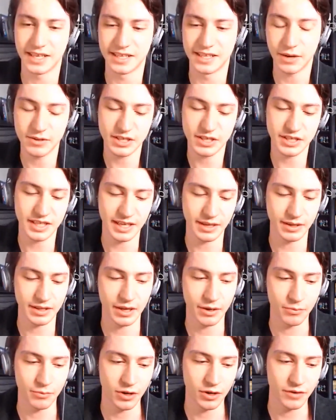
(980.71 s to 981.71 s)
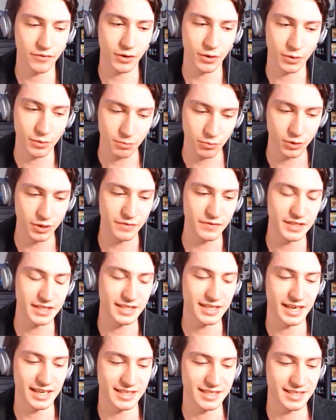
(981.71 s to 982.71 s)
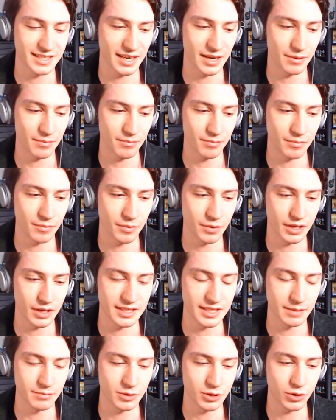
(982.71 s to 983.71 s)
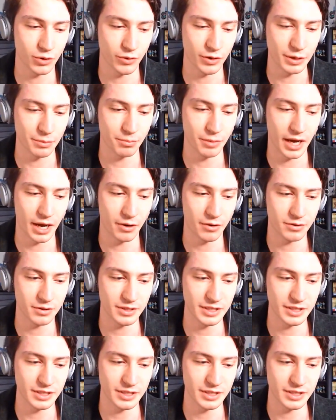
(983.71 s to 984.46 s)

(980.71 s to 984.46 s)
I was just thinking that one of our previous guests, his name's Orion Powell.